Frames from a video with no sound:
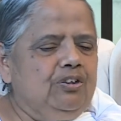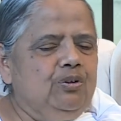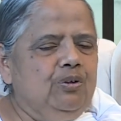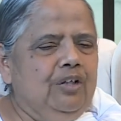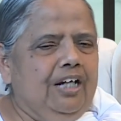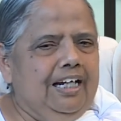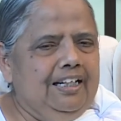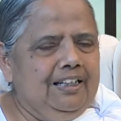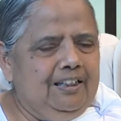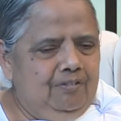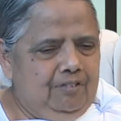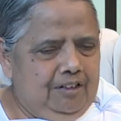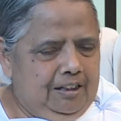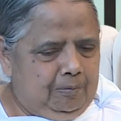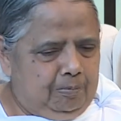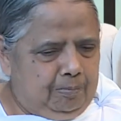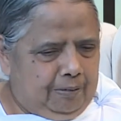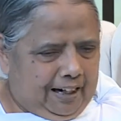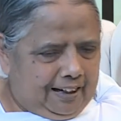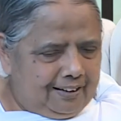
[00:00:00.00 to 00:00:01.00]
together
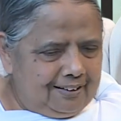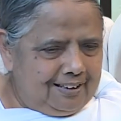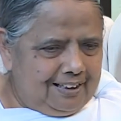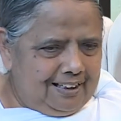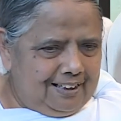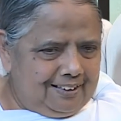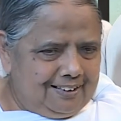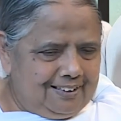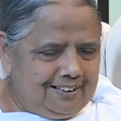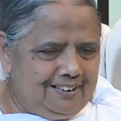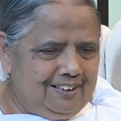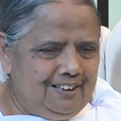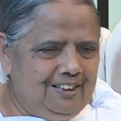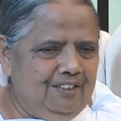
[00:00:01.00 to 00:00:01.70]
with practice,